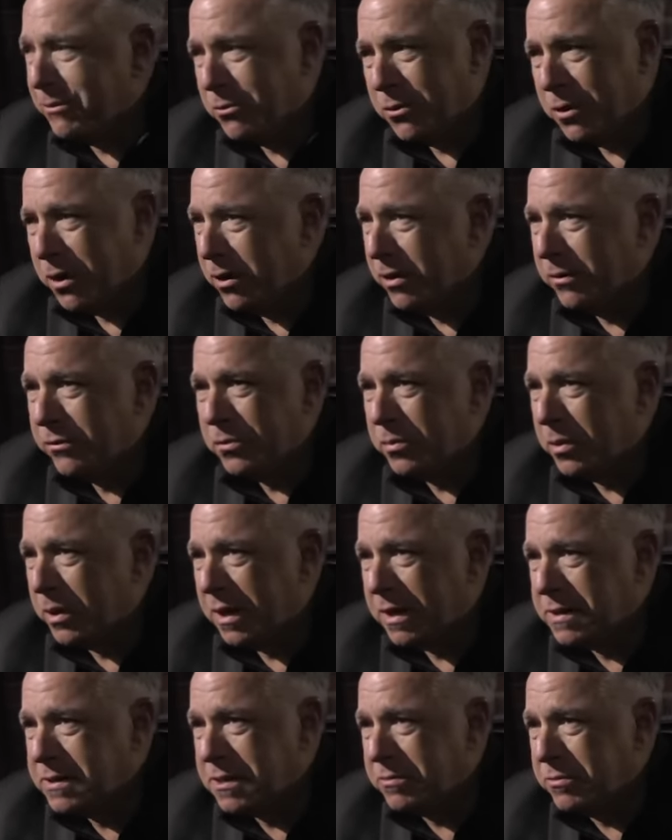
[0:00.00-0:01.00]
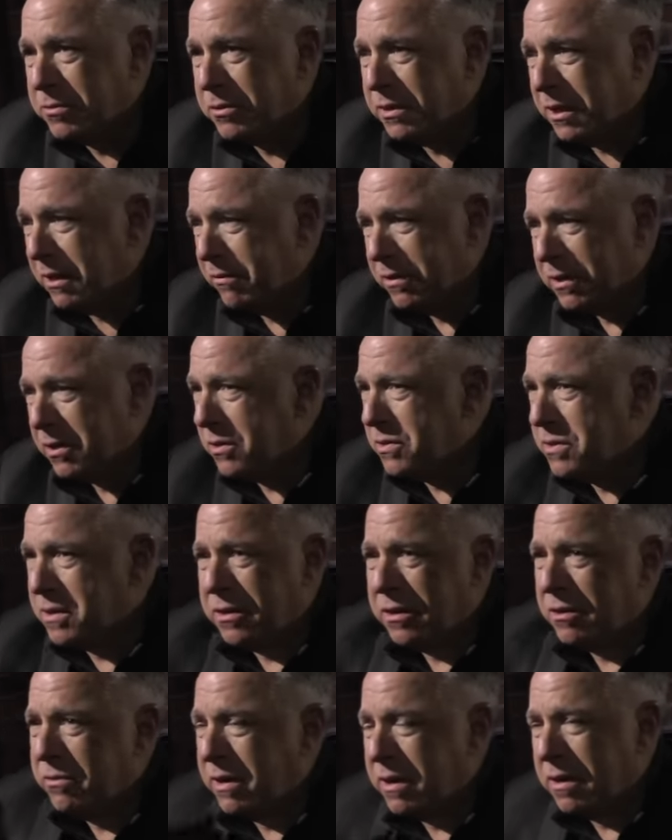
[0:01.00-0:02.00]
wherever possible. If it goes
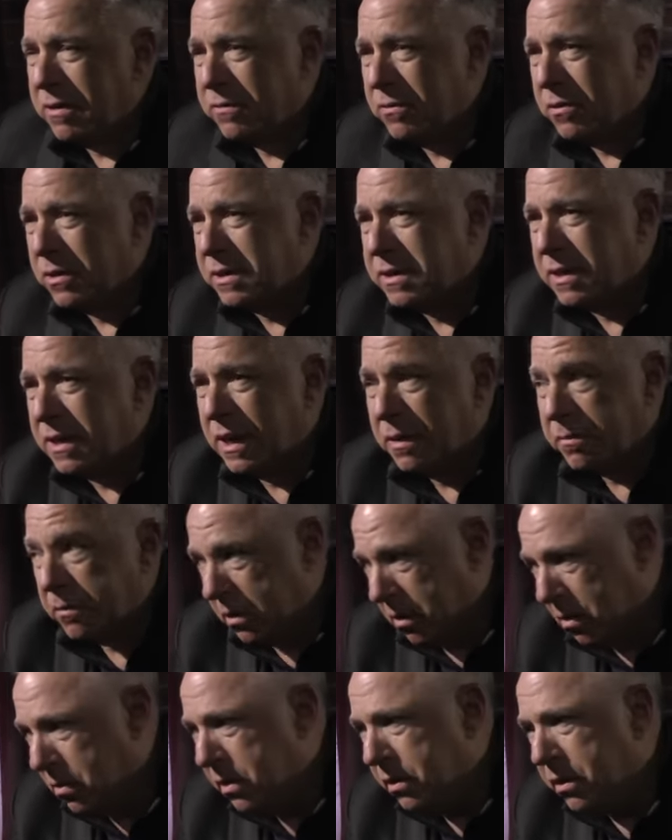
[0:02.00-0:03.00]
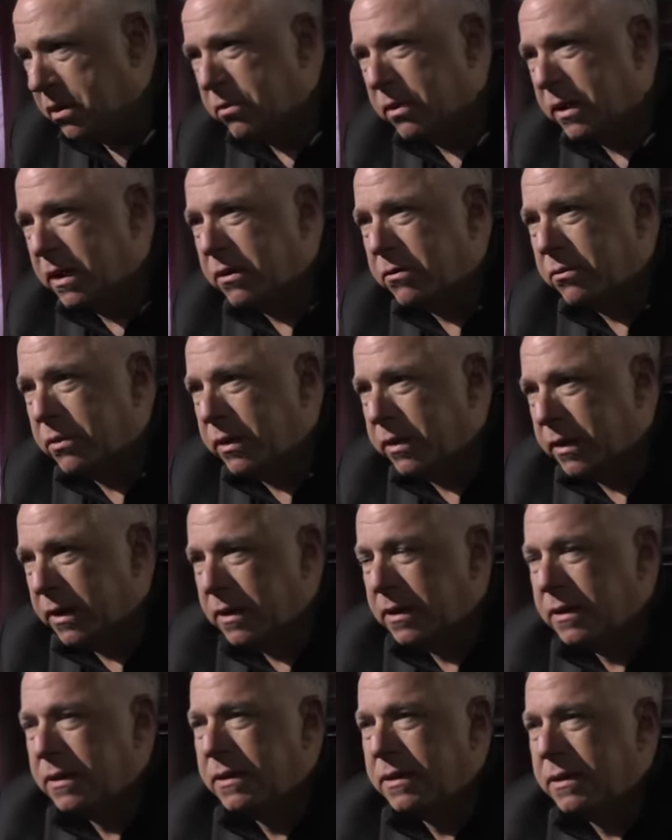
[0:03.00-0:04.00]
underground for a time, go underground with
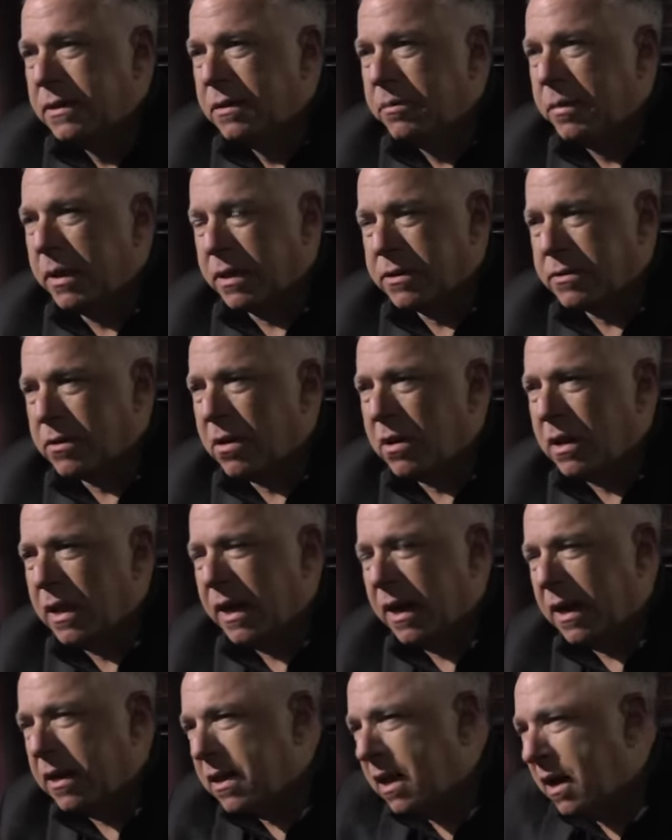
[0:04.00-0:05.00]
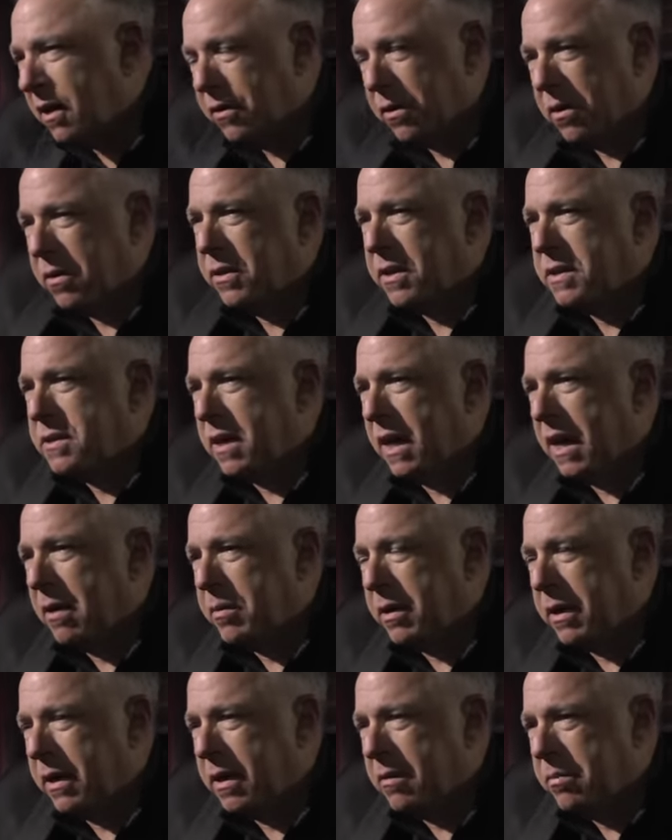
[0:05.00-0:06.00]
it, because all hell on earth is
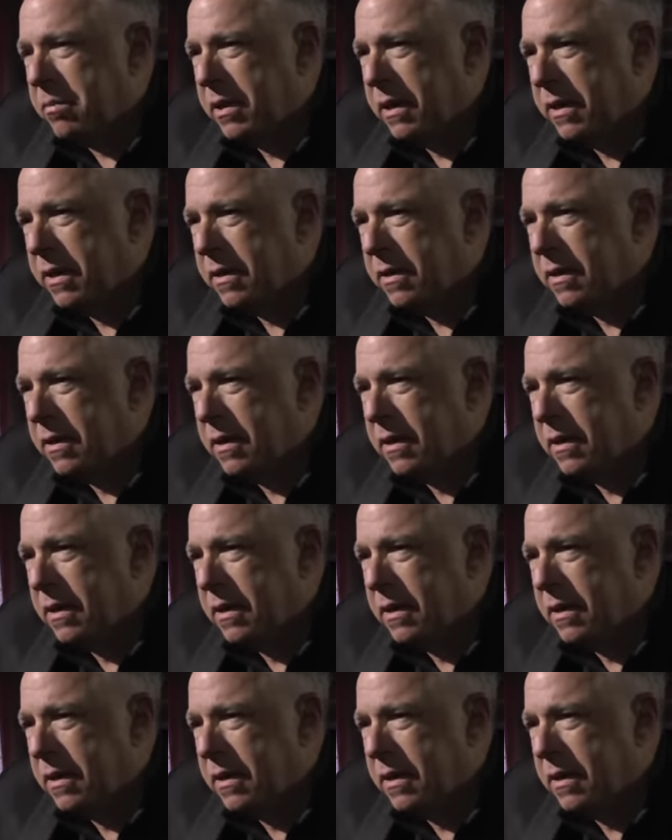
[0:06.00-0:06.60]
happening up here.